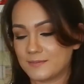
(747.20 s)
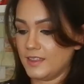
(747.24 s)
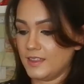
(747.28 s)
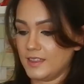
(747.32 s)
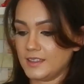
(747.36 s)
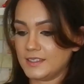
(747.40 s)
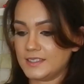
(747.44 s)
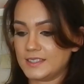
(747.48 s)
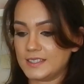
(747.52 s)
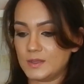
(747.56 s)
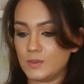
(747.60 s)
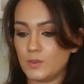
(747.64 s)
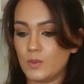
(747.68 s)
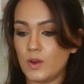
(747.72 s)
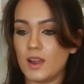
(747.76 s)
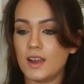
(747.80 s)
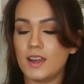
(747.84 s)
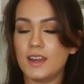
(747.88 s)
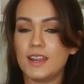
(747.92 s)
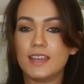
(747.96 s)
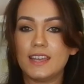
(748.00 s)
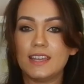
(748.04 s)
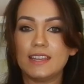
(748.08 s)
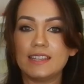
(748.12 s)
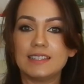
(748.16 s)
This
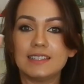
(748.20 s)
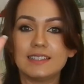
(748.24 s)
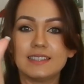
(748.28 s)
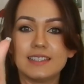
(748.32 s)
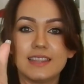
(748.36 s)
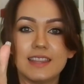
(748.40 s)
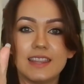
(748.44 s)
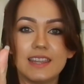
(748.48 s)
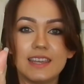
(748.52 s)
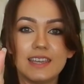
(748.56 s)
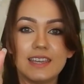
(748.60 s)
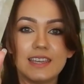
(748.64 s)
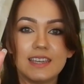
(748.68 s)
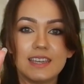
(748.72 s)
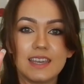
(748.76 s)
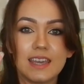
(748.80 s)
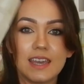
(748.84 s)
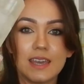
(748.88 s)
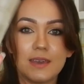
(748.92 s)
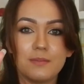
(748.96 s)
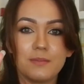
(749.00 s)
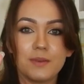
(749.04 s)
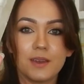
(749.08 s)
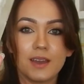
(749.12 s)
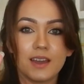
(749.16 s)
one is the
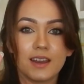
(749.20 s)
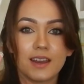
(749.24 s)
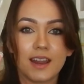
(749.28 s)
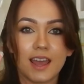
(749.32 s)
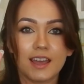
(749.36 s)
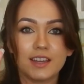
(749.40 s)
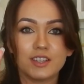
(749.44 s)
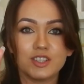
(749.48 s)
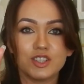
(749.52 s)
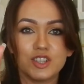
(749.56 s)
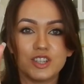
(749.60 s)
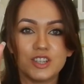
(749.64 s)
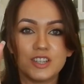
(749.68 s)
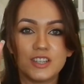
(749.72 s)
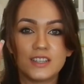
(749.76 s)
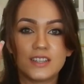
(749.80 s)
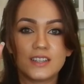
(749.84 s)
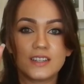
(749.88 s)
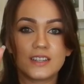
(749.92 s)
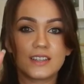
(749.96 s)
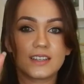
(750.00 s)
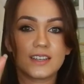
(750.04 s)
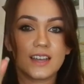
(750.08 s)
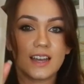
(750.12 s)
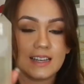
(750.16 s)
Kim
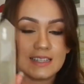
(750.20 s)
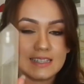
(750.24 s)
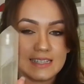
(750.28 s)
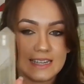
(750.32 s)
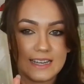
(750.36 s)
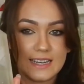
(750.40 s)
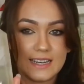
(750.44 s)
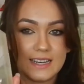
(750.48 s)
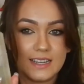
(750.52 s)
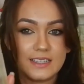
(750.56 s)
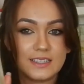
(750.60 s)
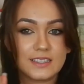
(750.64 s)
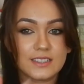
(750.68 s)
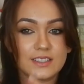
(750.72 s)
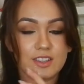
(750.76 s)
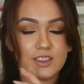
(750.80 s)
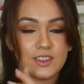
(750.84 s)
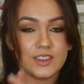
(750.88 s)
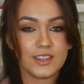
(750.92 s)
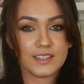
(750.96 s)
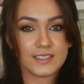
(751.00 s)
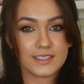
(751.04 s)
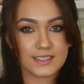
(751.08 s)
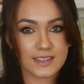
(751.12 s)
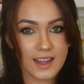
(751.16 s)
Kardashian Gardenia. So
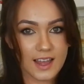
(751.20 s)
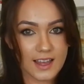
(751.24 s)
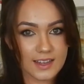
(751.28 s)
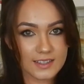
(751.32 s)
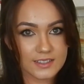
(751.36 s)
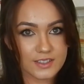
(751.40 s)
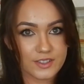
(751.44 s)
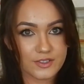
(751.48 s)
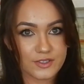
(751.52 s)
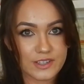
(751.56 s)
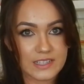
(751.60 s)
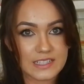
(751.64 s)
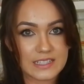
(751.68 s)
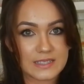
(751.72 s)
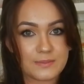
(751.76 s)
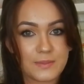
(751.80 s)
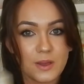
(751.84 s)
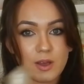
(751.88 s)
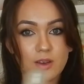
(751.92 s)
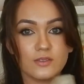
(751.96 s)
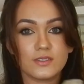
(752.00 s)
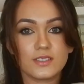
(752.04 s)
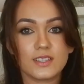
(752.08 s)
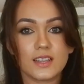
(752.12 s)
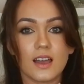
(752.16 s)
these last three
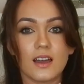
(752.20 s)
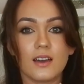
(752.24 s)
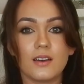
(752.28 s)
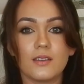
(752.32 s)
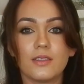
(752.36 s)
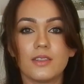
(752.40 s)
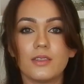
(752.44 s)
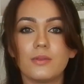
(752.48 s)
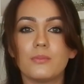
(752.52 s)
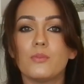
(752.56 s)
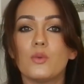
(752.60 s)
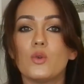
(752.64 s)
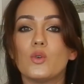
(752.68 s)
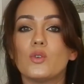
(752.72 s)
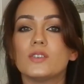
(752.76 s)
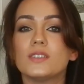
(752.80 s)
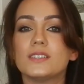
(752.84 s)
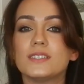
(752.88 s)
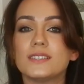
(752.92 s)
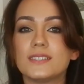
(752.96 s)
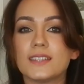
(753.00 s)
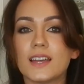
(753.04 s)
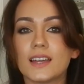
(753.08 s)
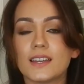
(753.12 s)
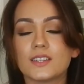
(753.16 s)
smells are more
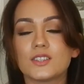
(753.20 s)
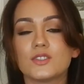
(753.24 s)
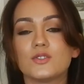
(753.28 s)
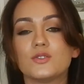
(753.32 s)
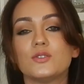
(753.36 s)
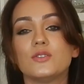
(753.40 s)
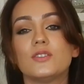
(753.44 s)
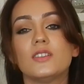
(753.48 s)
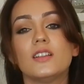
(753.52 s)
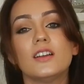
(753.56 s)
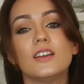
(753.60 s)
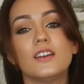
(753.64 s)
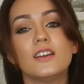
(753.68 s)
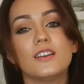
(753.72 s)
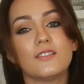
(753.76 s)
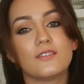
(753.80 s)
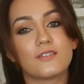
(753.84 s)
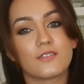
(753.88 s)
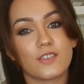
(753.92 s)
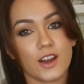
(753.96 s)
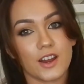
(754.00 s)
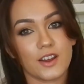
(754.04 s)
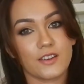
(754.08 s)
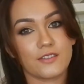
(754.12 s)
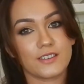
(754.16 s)
subtle
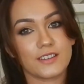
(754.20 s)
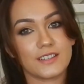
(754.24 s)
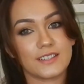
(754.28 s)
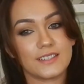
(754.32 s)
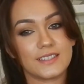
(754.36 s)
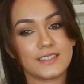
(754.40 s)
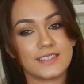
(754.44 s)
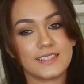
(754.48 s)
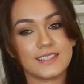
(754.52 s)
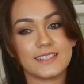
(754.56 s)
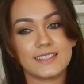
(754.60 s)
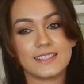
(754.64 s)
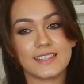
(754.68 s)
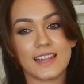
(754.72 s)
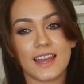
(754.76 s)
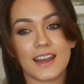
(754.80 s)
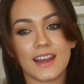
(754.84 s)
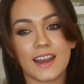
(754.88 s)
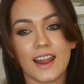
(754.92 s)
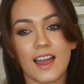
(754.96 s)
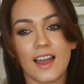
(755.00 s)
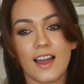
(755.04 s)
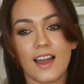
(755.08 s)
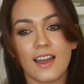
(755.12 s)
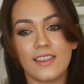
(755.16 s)
fragrances
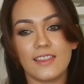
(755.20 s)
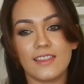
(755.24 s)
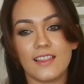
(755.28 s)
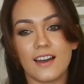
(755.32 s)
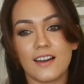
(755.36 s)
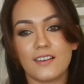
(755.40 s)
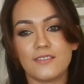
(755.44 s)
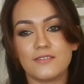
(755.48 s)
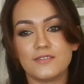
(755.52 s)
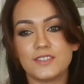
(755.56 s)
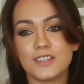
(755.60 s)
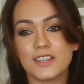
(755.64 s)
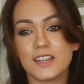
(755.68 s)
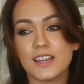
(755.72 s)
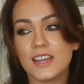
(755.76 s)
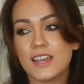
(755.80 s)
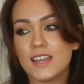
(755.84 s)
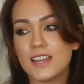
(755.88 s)
that I loved.